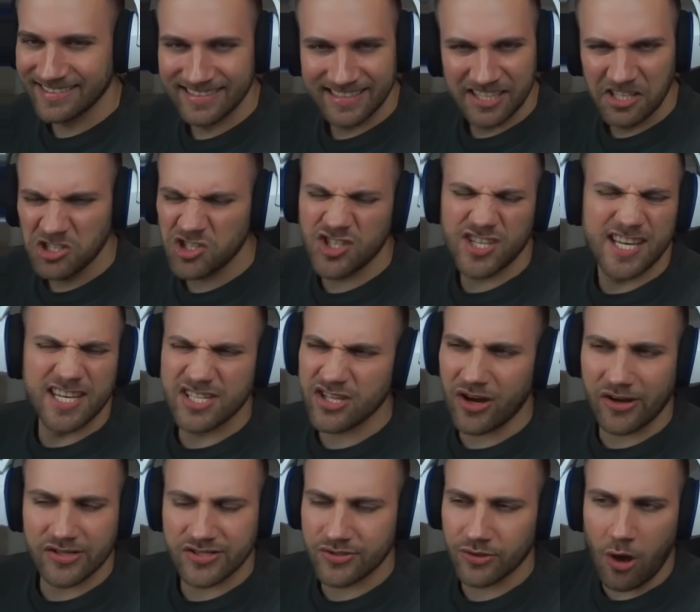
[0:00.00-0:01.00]
Chiquita
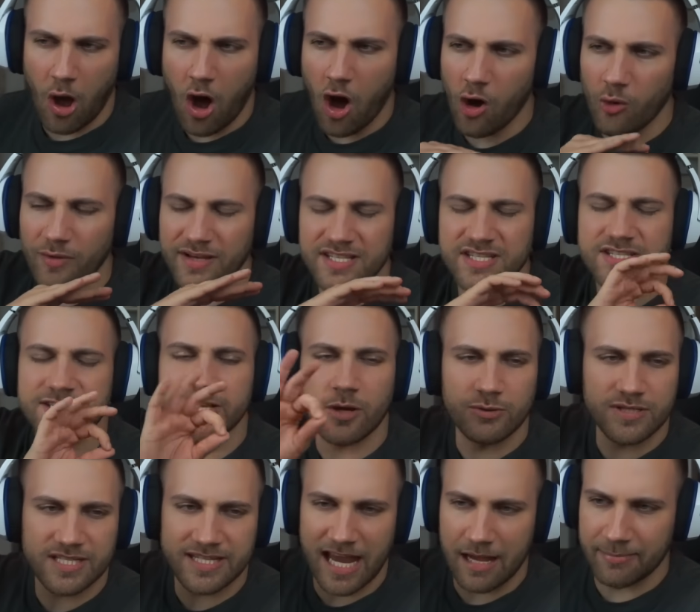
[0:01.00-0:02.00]
also always so
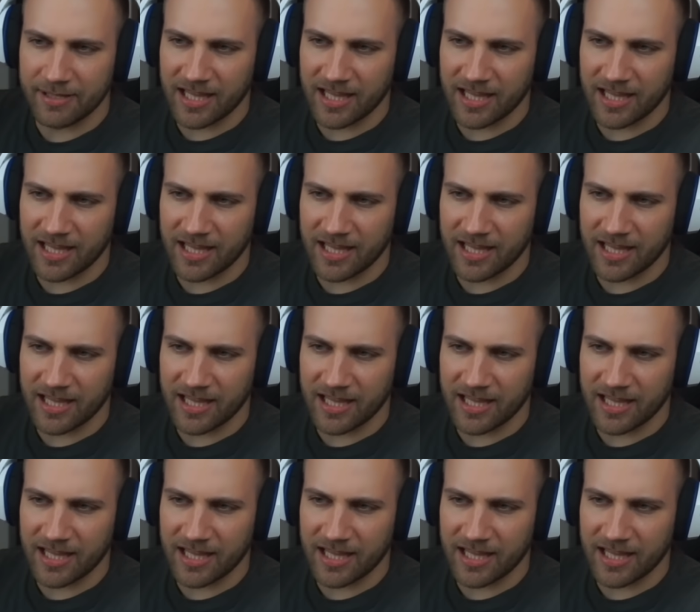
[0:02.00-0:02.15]
stable